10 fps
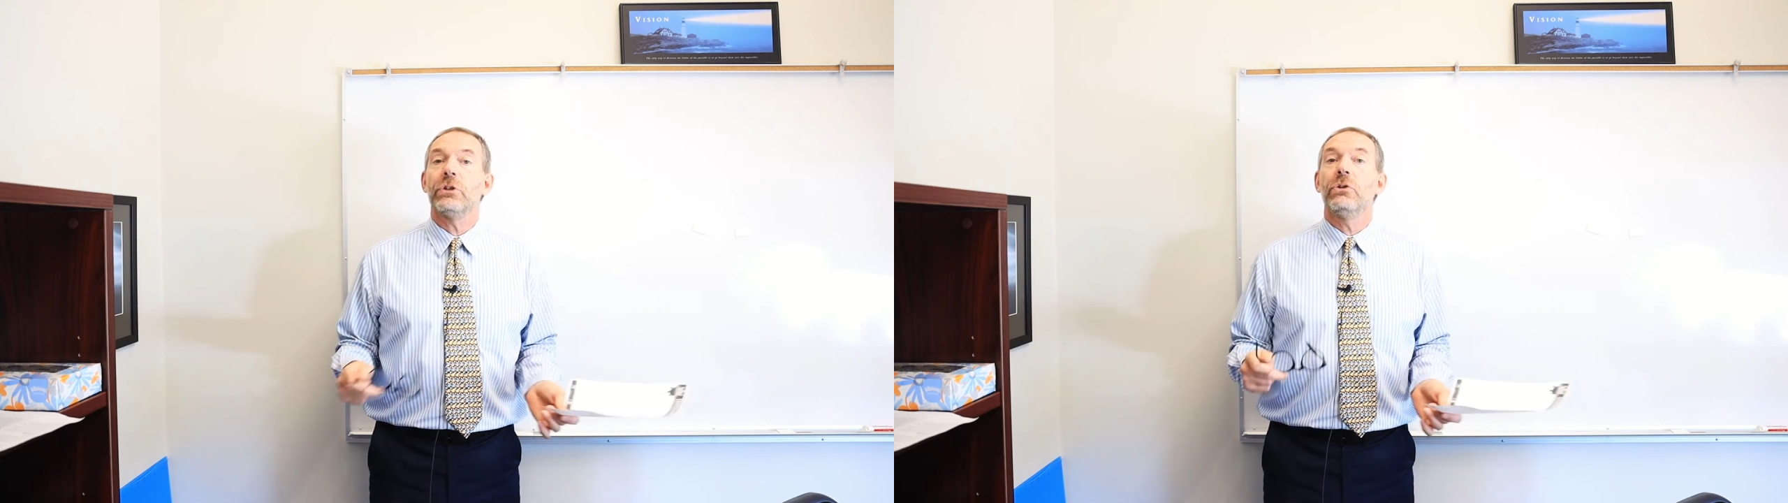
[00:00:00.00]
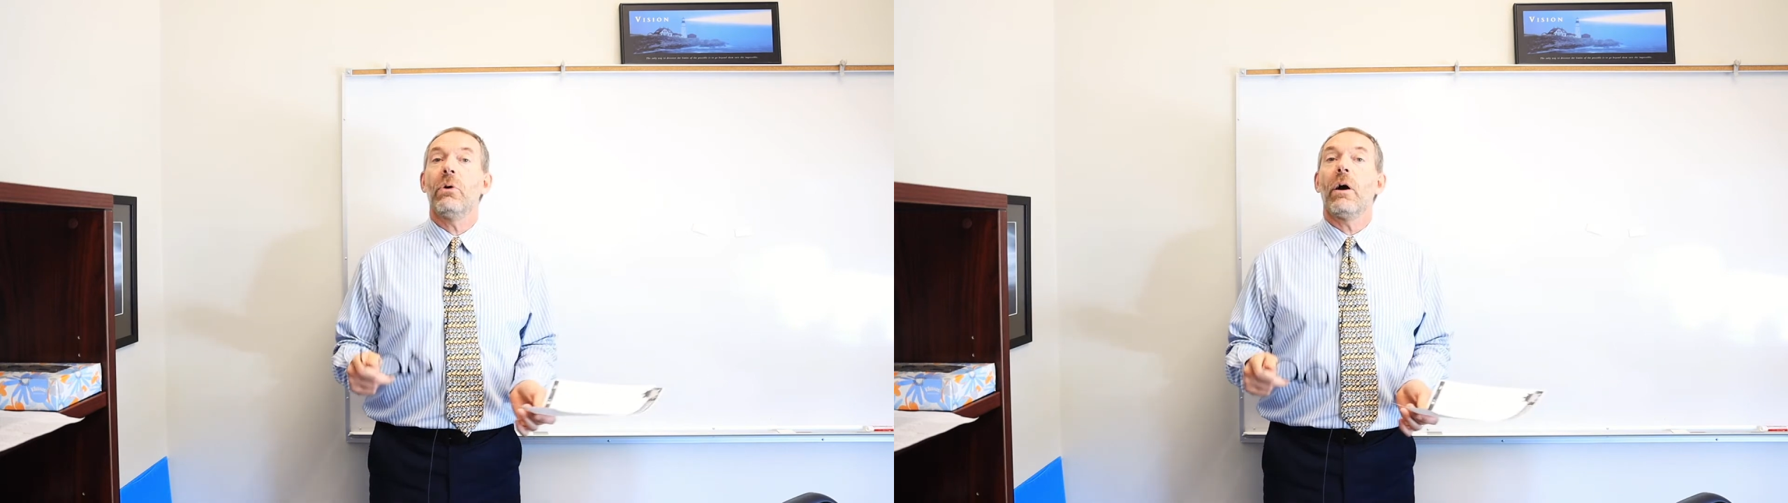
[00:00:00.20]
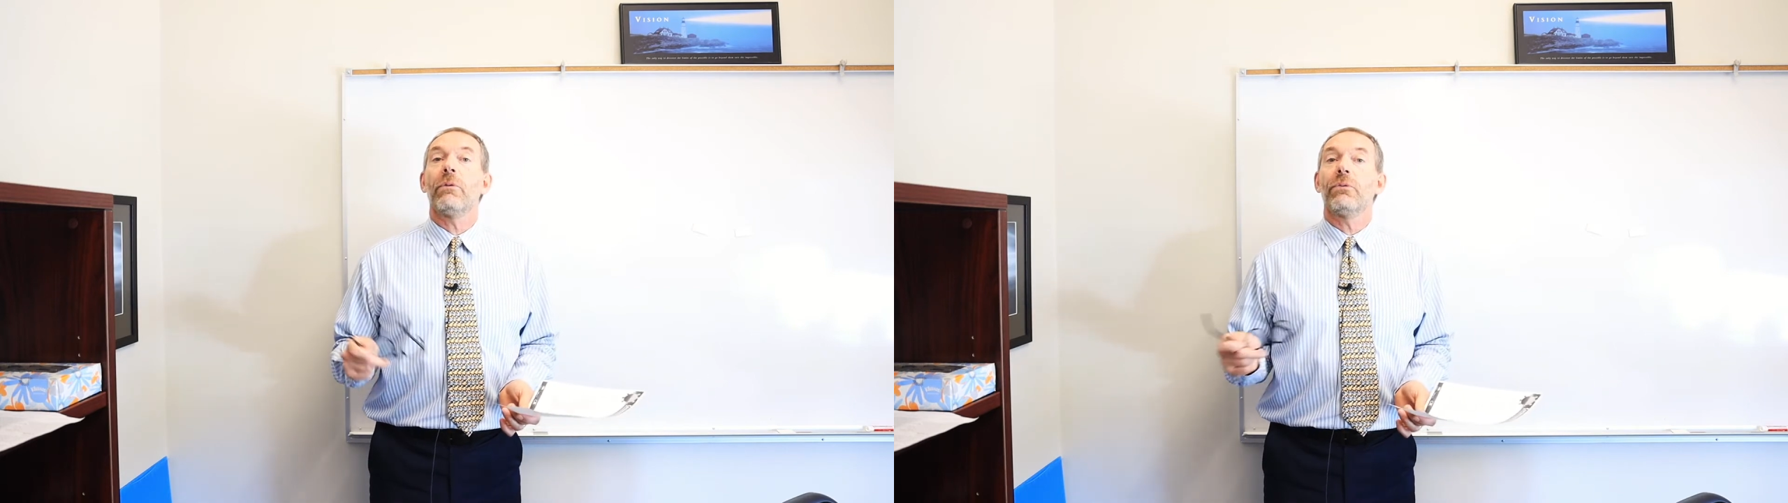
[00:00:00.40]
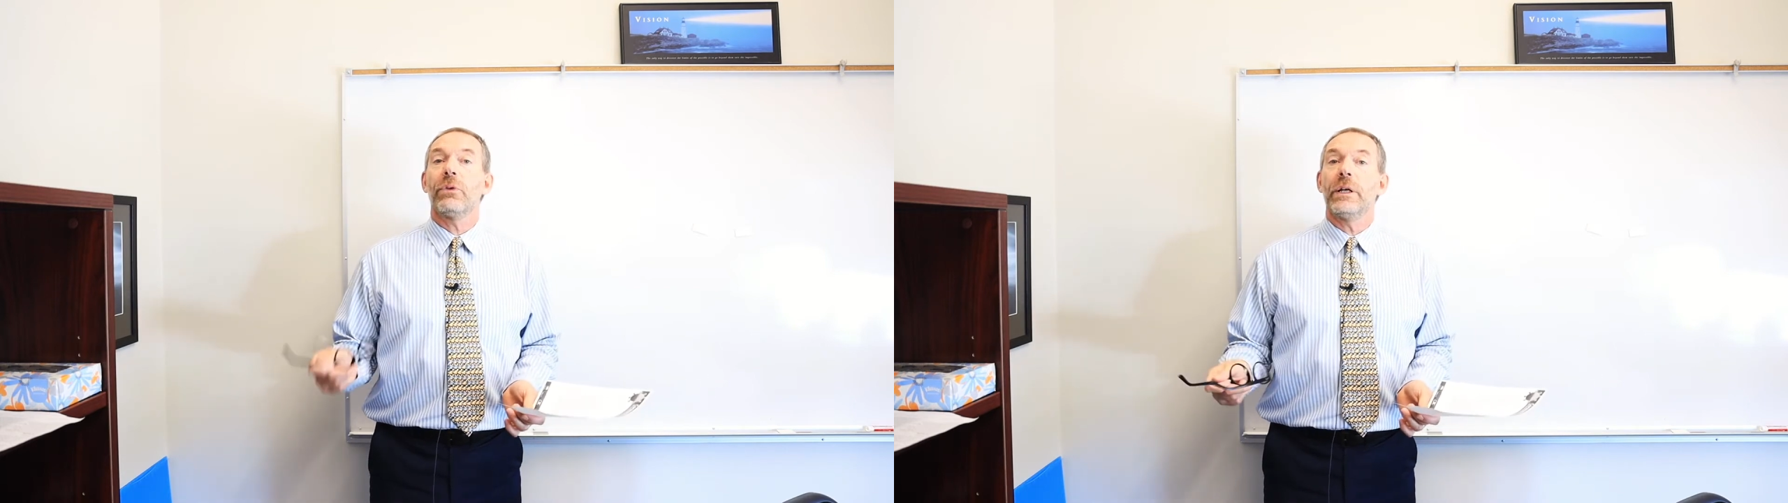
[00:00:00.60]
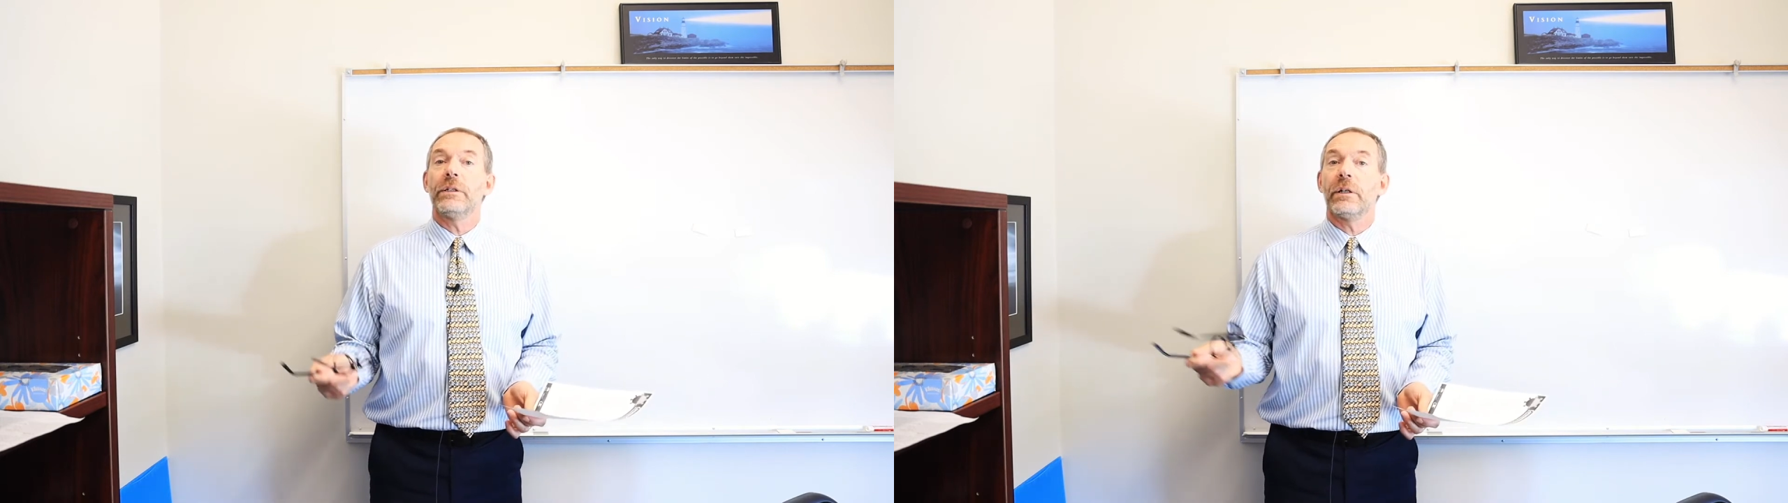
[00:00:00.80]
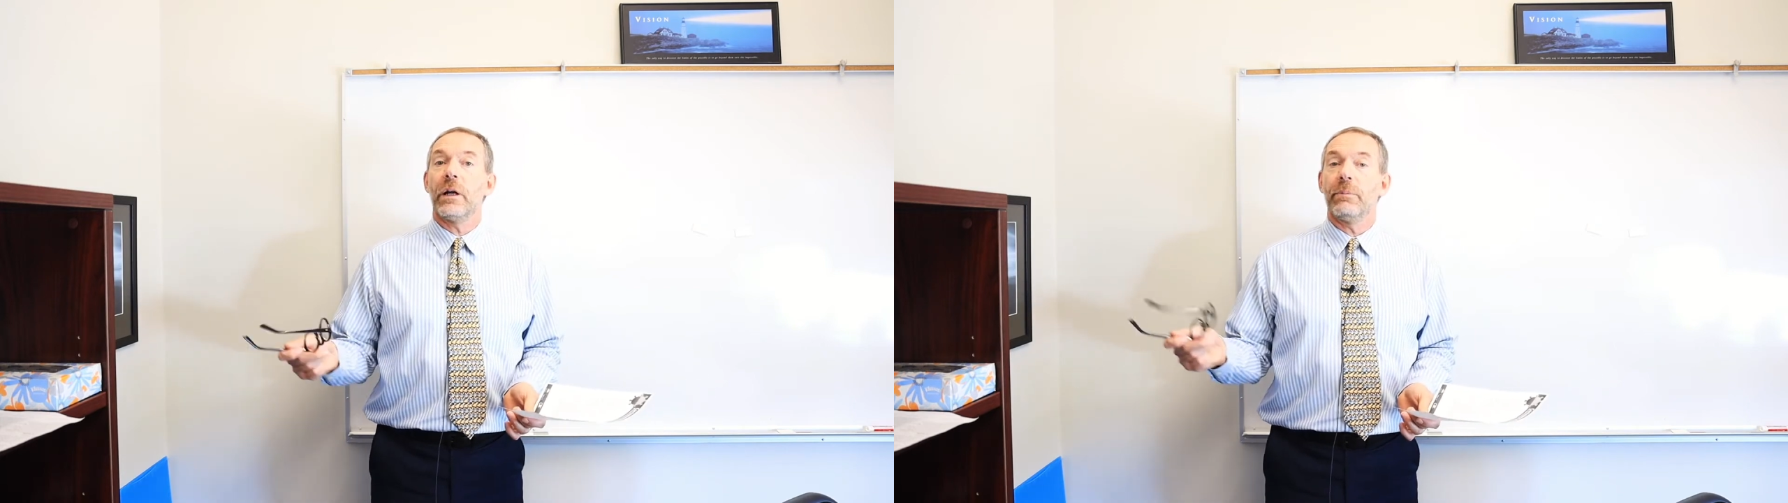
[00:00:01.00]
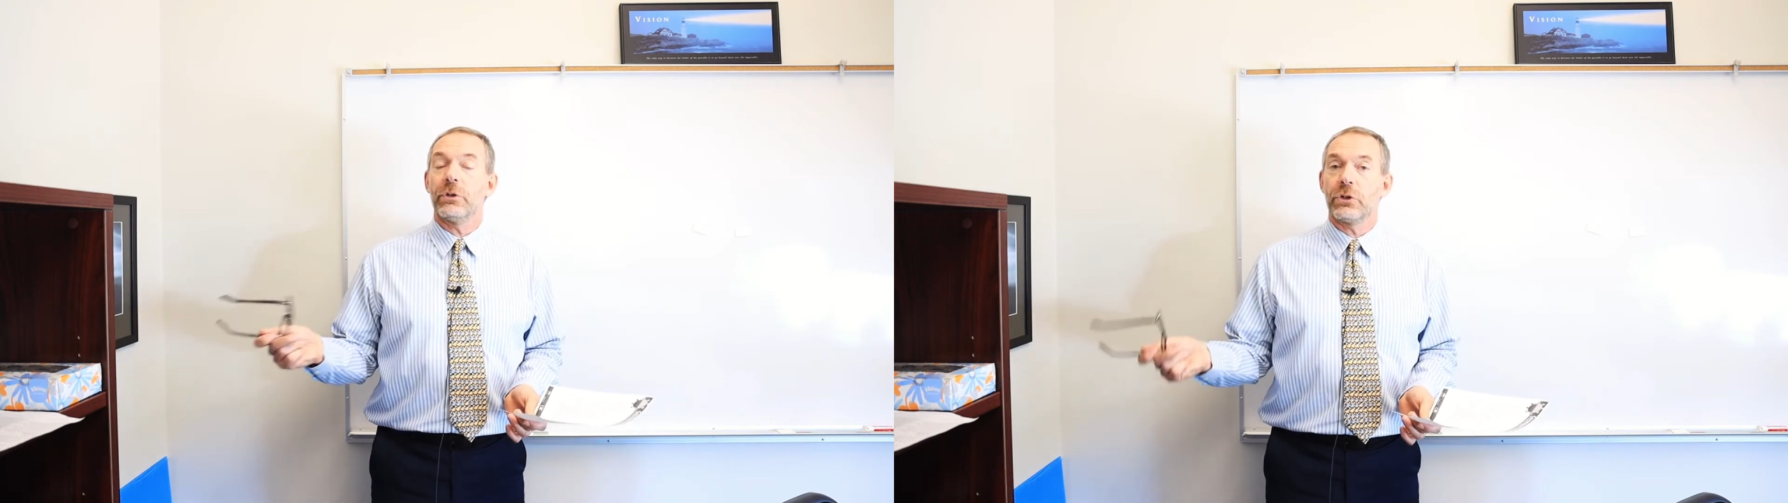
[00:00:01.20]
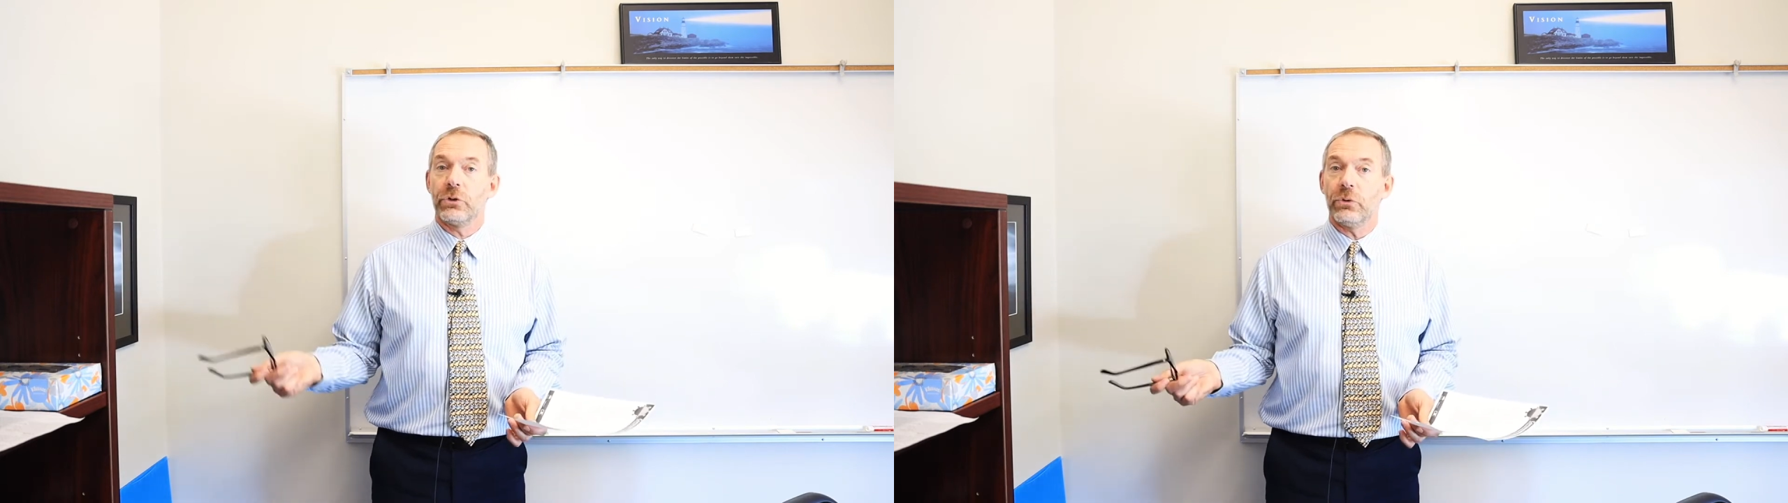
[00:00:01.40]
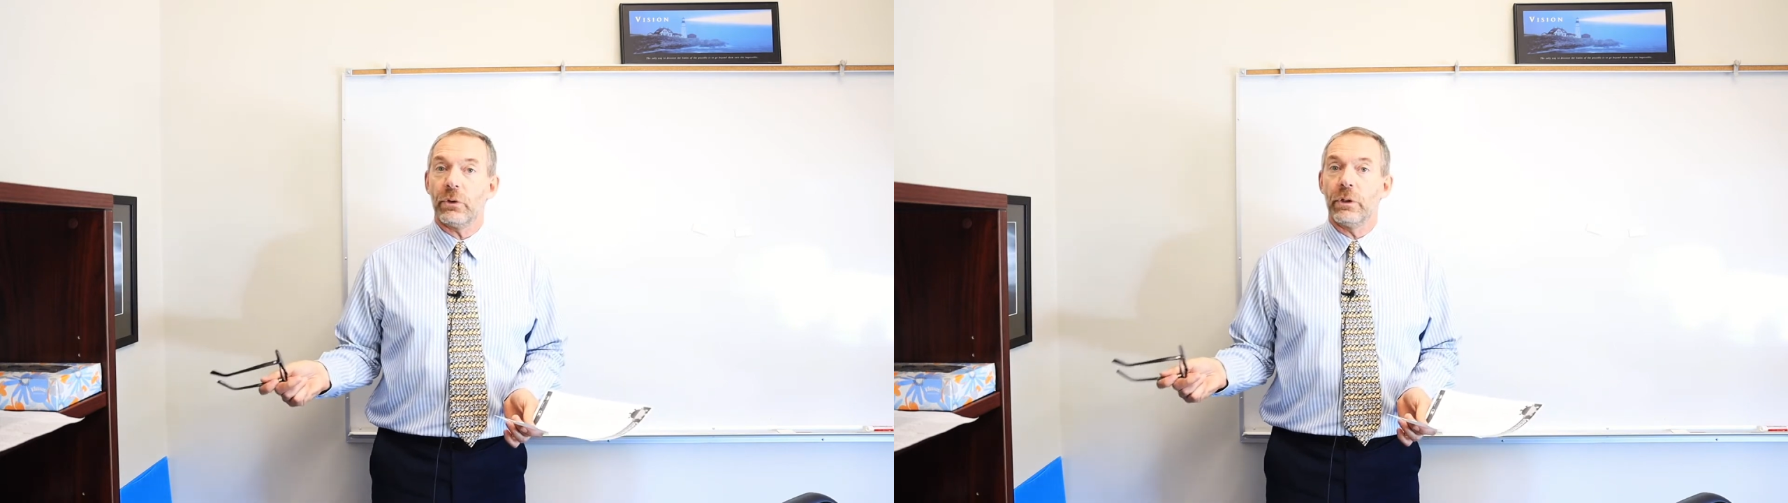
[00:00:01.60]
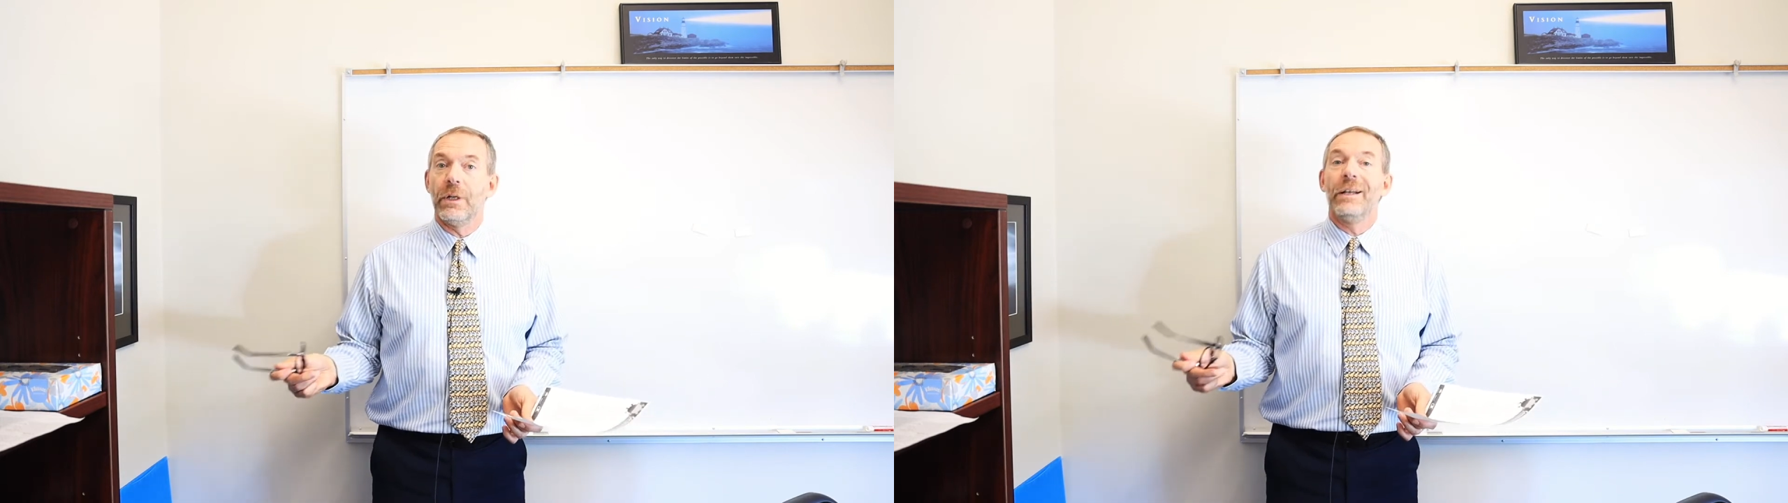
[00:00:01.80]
you are free to come to school.